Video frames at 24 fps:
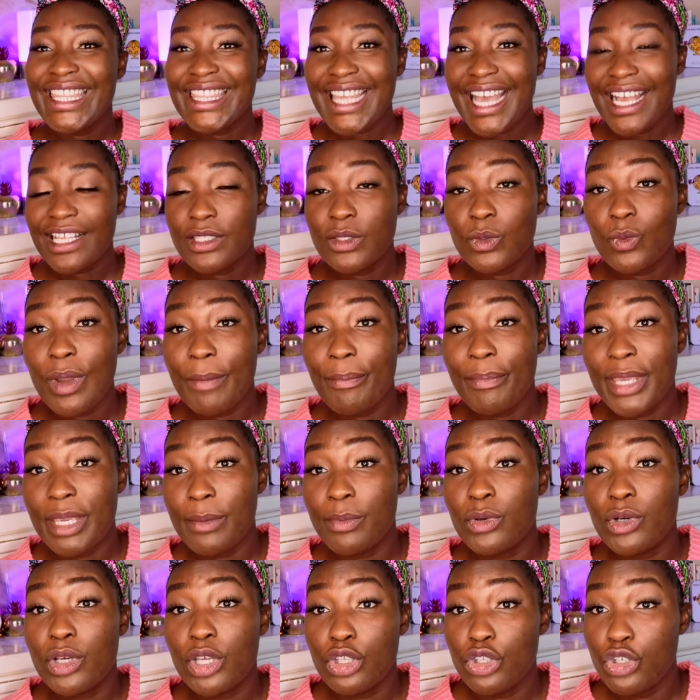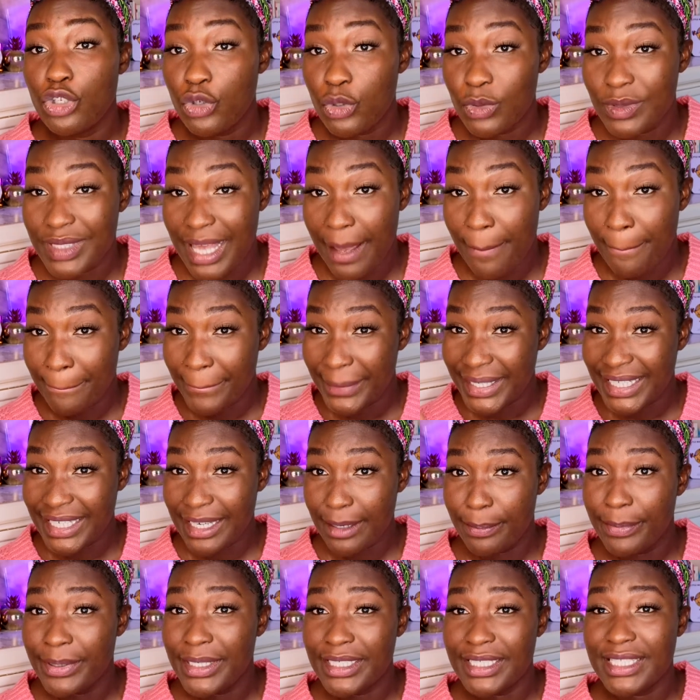That's when people can use that
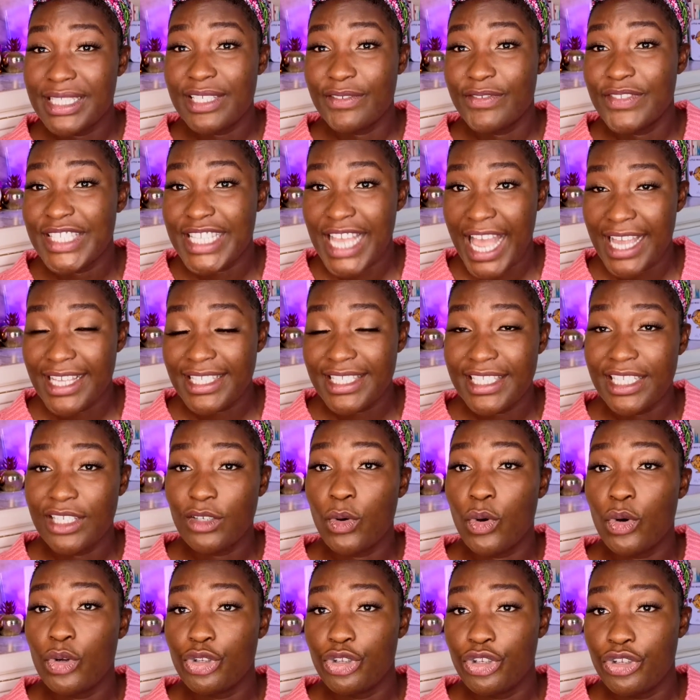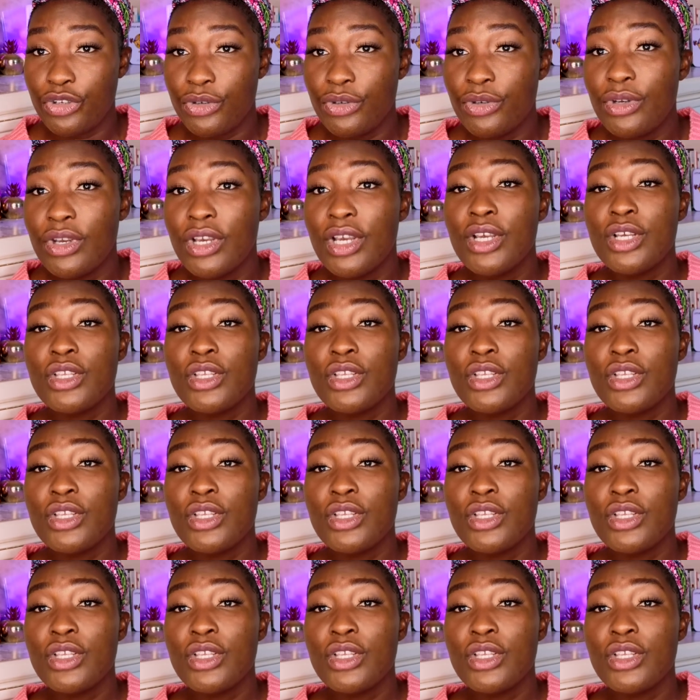manipulative tactic on you.